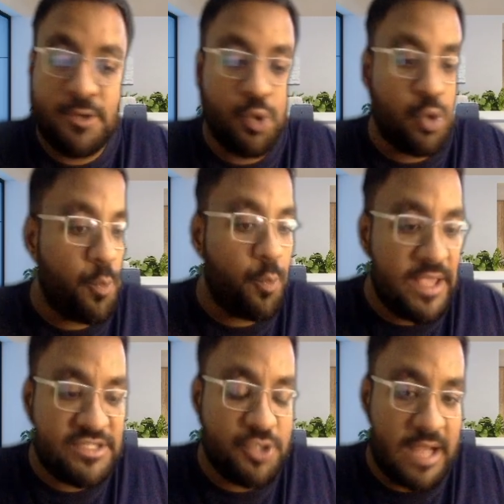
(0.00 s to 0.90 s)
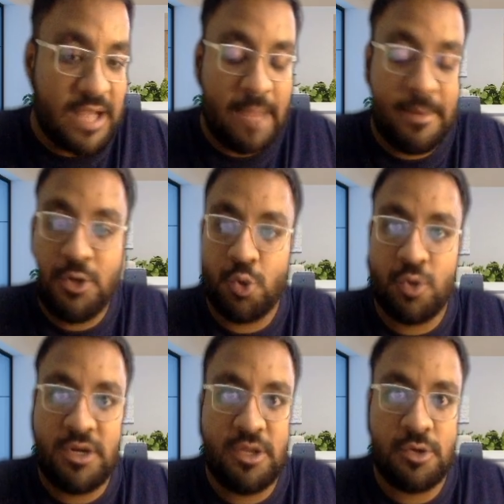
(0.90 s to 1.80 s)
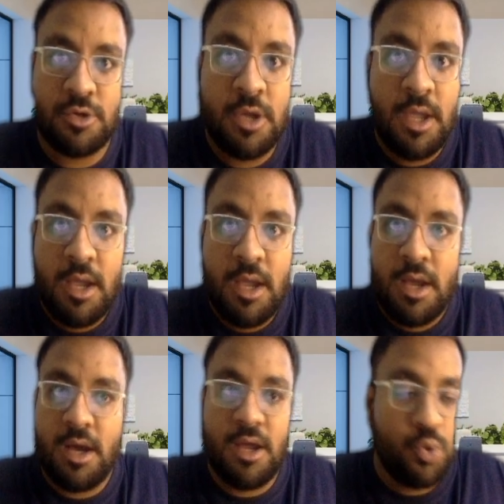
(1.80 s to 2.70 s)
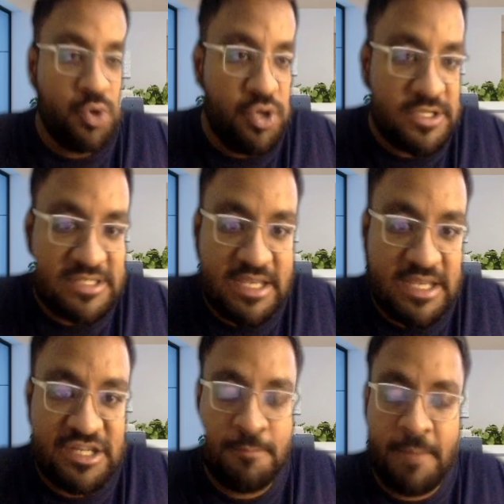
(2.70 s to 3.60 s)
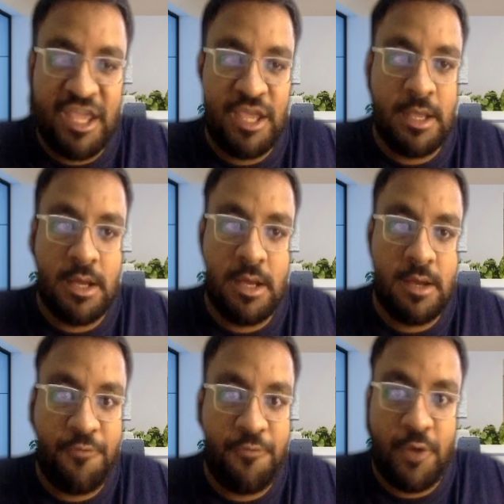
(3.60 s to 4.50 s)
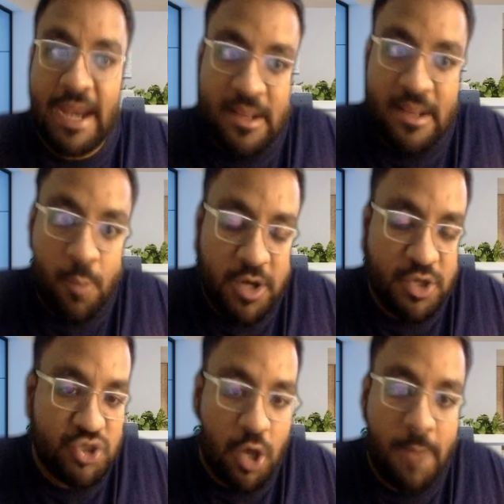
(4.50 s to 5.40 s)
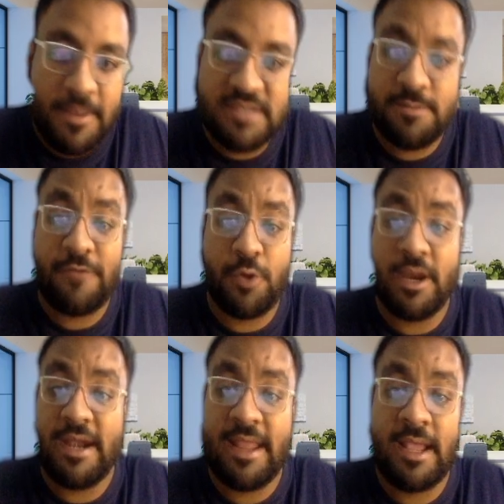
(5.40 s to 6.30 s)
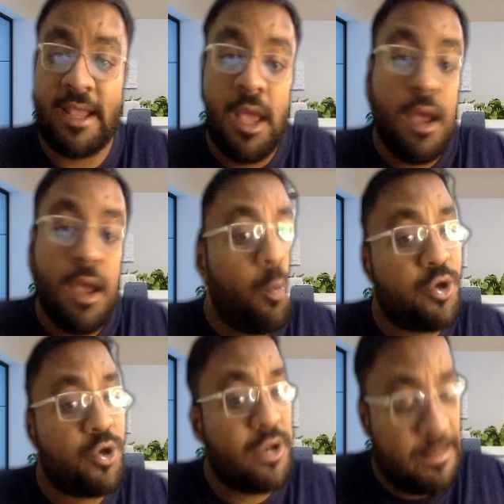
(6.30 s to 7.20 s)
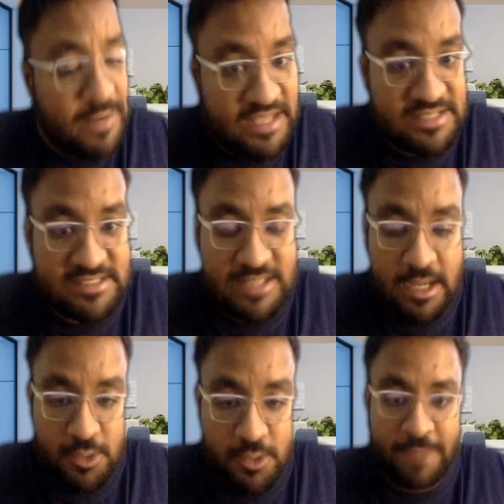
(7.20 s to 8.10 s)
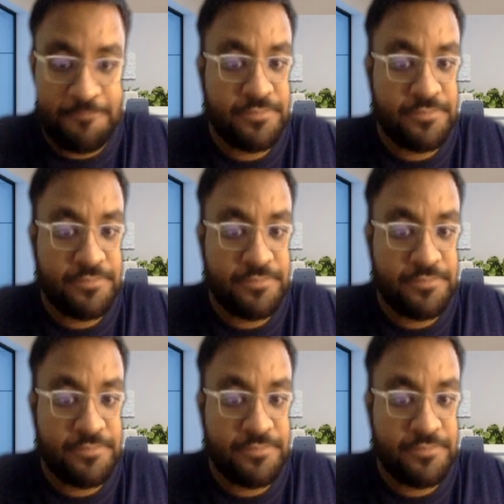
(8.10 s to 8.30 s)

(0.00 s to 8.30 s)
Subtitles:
don't waste your time, and don't ruin your station by forgetting what your job is, by forgetting what your limitations are. Okay,